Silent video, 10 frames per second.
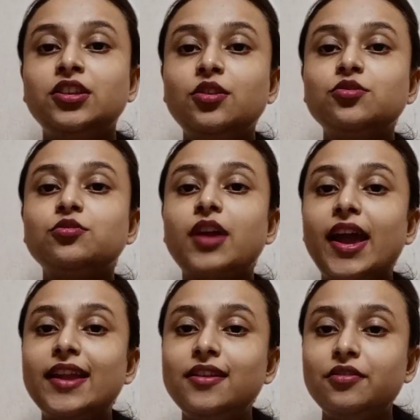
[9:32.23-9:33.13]
Due to
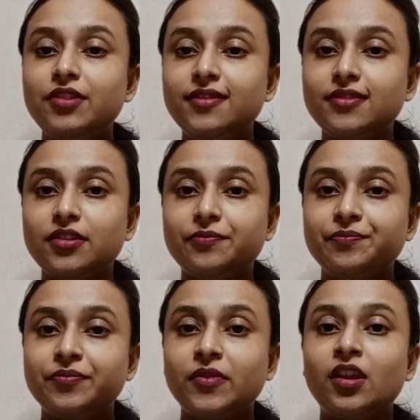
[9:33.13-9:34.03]
any reason,
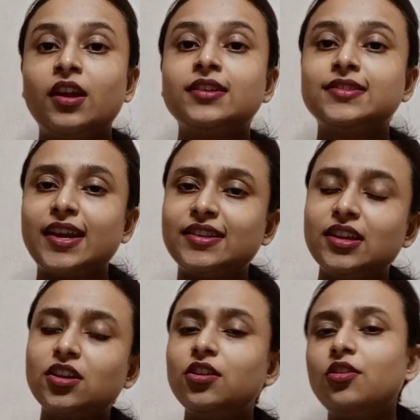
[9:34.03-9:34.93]

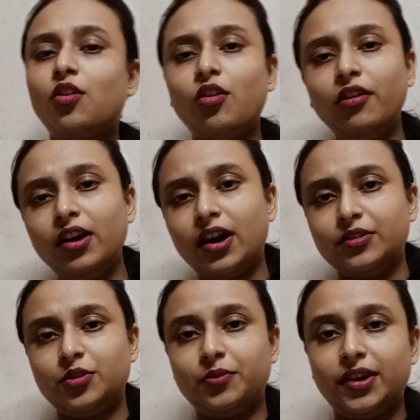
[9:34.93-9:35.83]
technical or
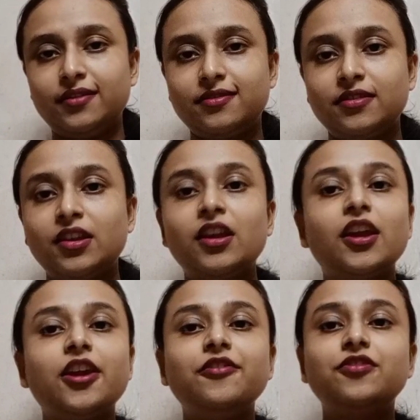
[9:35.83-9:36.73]

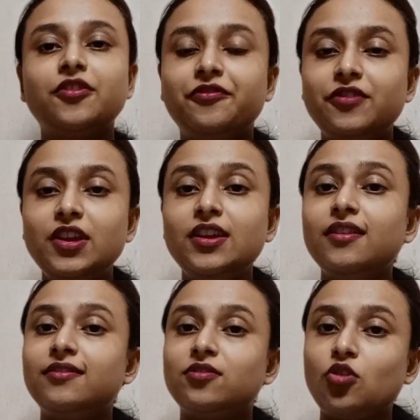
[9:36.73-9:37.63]
otherwise, if the fee
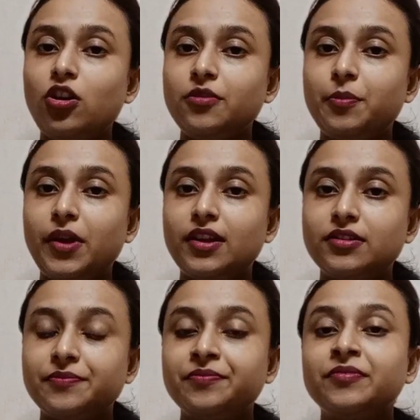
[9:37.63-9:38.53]
is not
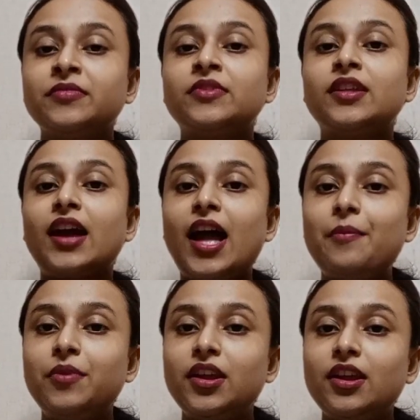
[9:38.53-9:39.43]
paid, the
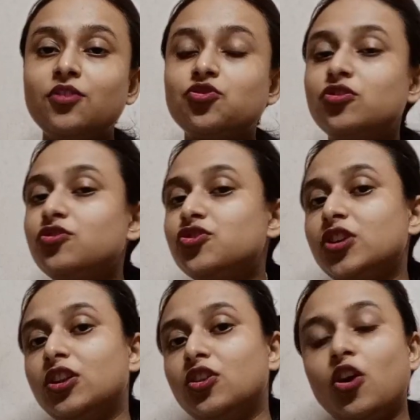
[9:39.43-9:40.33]
application
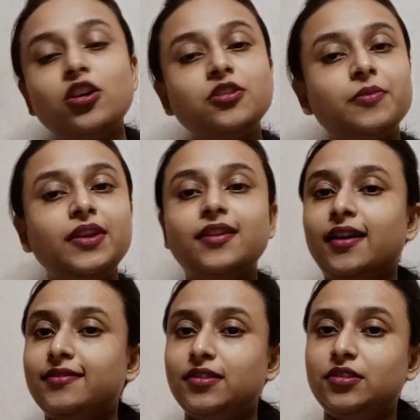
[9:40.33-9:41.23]
shall not be
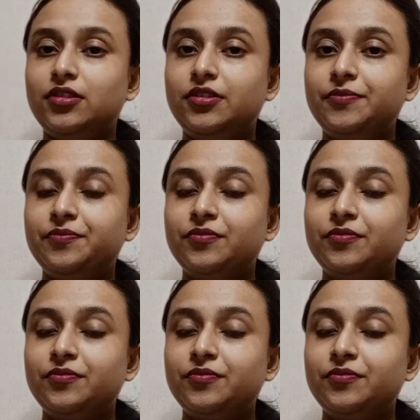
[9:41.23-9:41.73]
considered.